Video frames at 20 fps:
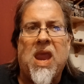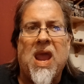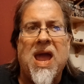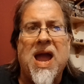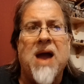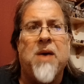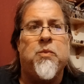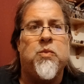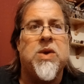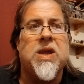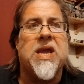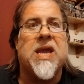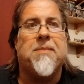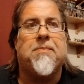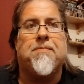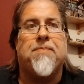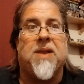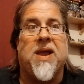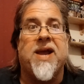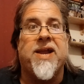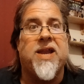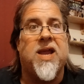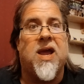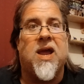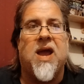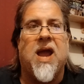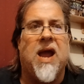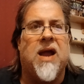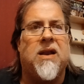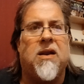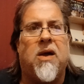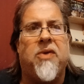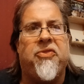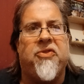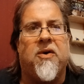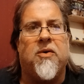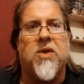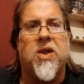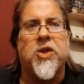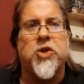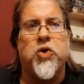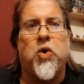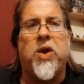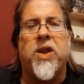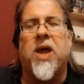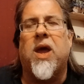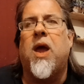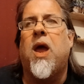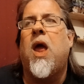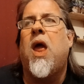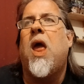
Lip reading: and we played it and I thoroughly enjoyed it.